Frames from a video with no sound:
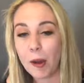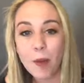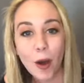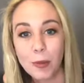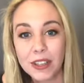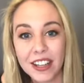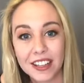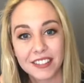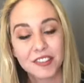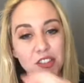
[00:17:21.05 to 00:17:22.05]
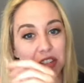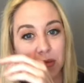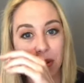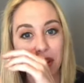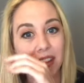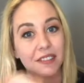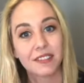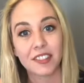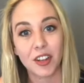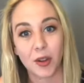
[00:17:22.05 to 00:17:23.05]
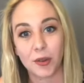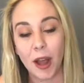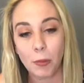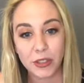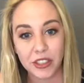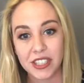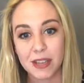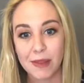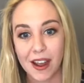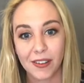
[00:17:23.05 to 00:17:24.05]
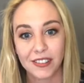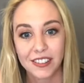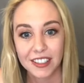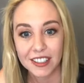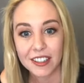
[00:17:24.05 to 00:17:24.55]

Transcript: I'm hoping that she's really, you know, helping your team out.